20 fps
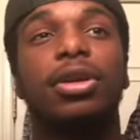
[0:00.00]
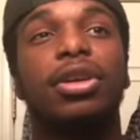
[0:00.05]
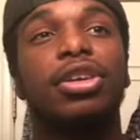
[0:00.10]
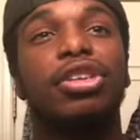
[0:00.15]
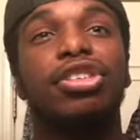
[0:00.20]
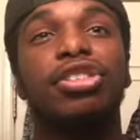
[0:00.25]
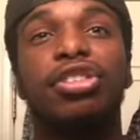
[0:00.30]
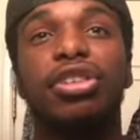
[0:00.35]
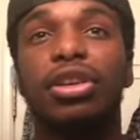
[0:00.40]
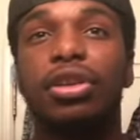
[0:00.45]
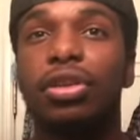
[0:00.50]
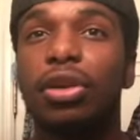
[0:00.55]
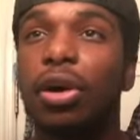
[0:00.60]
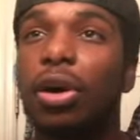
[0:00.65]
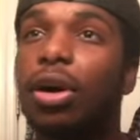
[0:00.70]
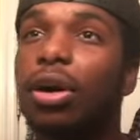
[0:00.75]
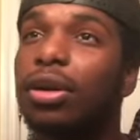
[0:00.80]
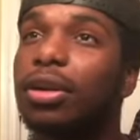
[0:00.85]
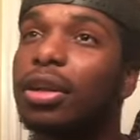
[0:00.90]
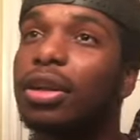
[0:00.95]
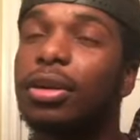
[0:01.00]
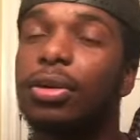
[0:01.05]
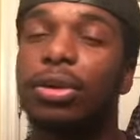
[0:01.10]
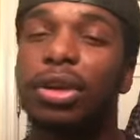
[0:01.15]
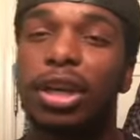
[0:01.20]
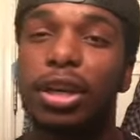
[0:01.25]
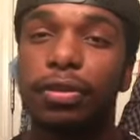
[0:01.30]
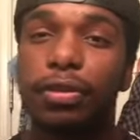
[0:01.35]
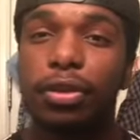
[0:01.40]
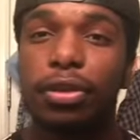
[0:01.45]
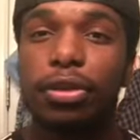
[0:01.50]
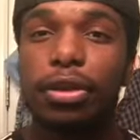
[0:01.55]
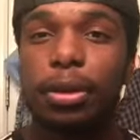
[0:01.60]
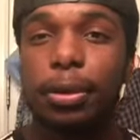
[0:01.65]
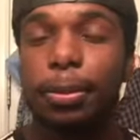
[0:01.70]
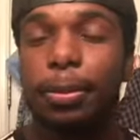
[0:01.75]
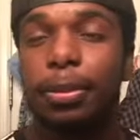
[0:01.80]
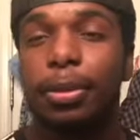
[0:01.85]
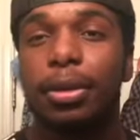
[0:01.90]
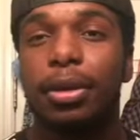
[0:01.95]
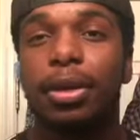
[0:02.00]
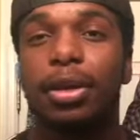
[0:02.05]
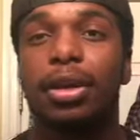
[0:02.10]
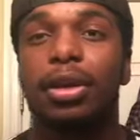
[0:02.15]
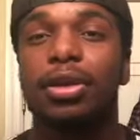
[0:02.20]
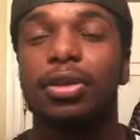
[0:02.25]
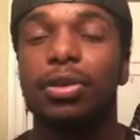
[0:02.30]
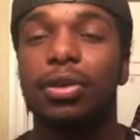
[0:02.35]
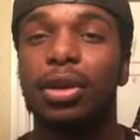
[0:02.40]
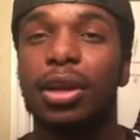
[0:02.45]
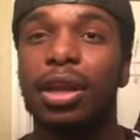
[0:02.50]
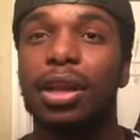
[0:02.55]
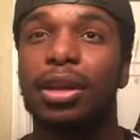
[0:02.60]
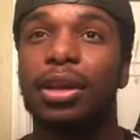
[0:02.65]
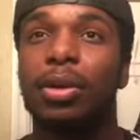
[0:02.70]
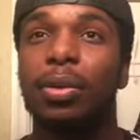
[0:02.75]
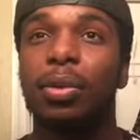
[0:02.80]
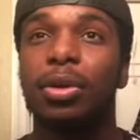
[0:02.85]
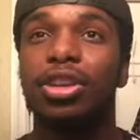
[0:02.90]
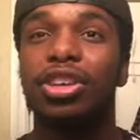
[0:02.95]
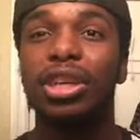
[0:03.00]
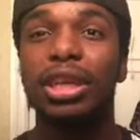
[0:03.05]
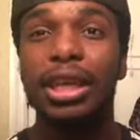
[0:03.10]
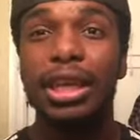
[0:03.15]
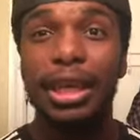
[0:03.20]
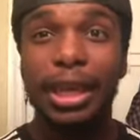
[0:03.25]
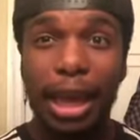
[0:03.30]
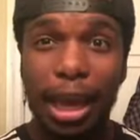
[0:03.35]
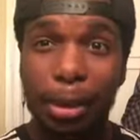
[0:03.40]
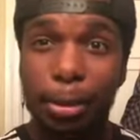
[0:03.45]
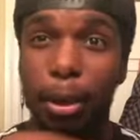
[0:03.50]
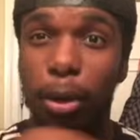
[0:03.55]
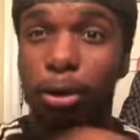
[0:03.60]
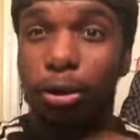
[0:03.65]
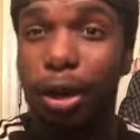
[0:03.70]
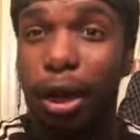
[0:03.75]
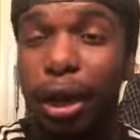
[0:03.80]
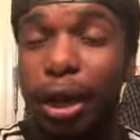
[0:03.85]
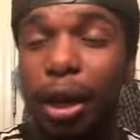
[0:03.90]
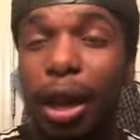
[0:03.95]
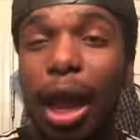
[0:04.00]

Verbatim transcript: She talked and whatever to him. So then she he came out, right?